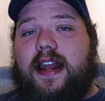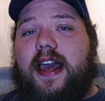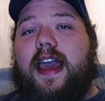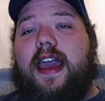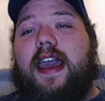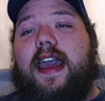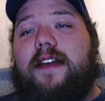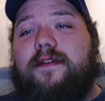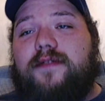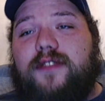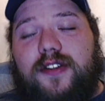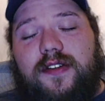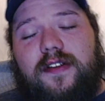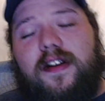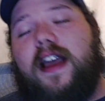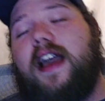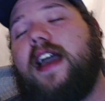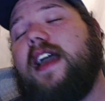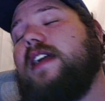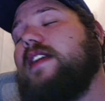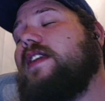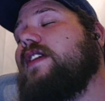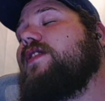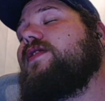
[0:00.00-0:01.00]
I have
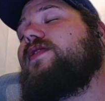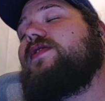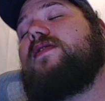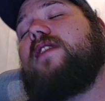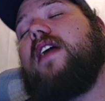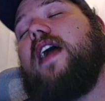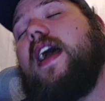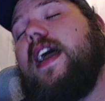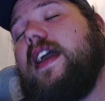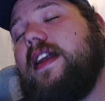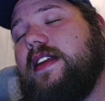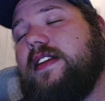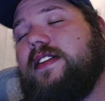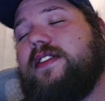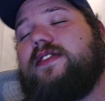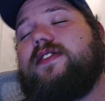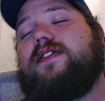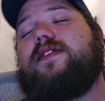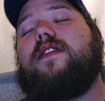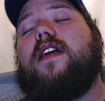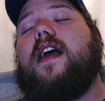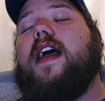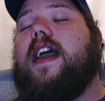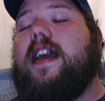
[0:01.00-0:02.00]
tried and tried and
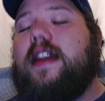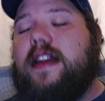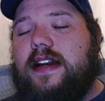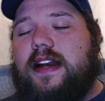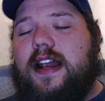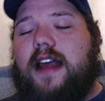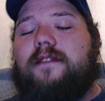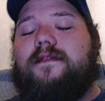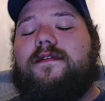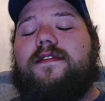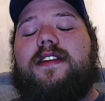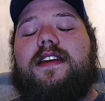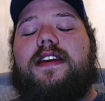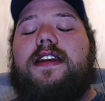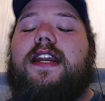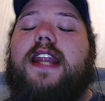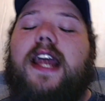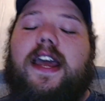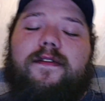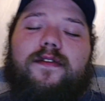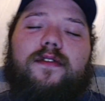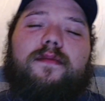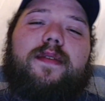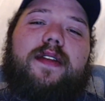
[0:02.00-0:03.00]
tried, and I've
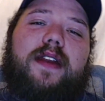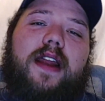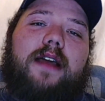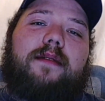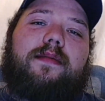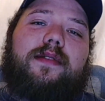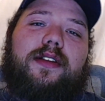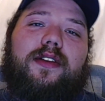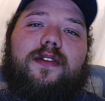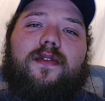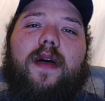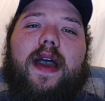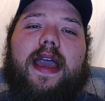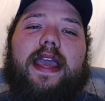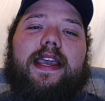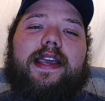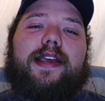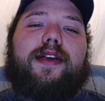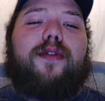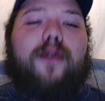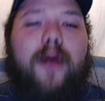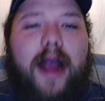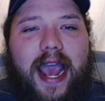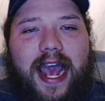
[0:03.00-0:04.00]
never been able to quite
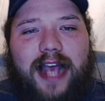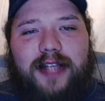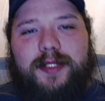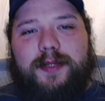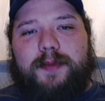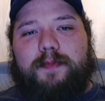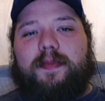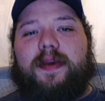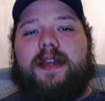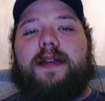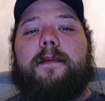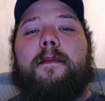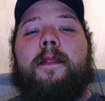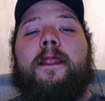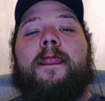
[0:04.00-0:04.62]
grasp it.